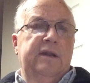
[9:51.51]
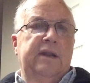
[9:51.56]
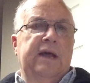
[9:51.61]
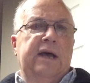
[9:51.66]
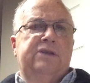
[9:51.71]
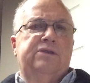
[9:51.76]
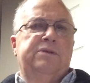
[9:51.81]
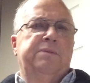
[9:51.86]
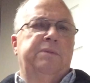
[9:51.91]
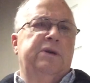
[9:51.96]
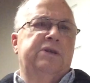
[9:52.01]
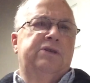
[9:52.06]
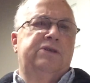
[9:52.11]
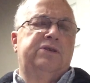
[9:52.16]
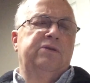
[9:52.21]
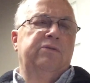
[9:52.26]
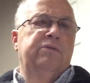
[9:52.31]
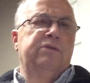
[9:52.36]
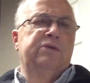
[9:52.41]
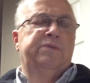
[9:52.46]
Not so
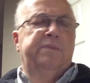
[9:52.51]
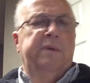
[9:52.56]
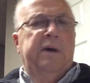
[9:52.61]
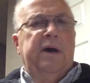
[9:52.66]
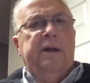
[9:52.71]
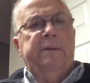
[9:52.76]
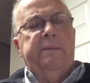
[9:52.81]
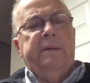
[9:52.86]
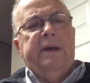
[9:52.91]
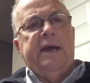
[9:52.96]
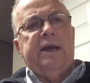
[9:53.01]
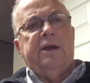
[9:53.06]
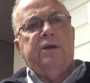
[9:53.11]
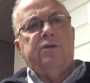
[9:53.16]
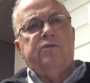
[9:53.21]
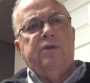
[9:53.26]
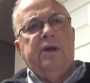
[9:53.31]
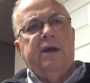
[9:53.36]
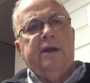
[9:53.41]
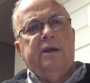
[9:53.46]
much to respond back
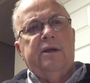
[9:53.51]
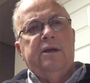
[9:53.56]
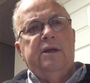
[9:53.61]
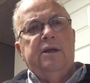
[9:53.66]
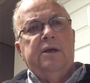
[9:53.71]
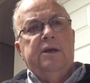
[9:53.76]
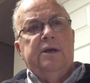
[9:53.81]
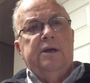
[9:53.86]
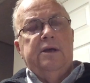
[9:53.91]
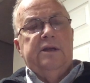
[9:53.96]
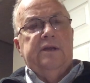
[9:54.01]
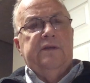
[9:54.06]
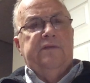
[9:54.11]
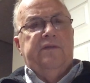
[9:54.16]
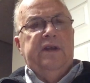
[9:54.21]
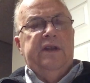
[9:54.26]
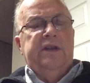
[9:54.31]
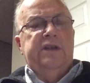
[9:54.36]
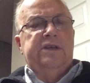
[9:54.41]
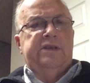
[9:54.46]
or try to
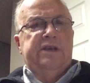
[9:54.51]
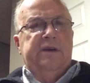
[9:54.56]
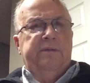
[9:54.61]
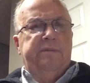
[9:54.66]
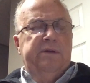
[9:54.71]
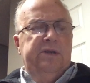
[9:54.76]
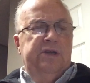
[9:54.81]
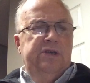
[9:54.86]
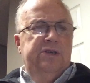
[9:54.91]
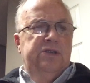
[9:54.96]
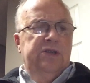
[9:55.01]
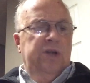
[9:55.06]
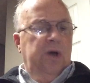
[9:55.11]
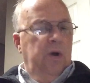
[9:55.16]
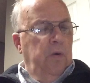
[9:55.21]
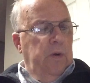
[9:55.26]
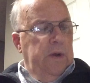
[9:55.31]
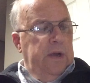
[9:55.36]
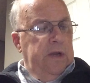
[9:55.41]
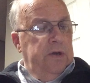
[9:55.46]
defend yourself, but just
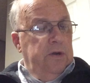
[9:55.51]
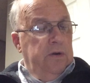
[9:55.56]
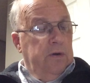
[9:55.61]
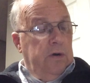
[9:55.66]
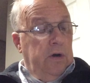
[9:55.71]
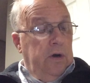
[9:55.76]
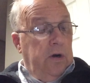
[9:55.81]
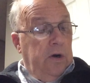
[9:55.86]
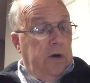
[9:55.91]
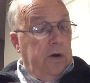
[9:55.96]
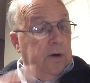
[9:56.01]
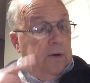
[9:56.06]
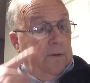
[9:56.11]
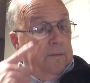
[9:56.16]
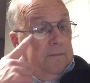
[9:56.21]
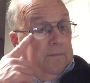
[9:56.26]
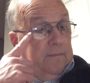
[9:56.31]
know in your heart.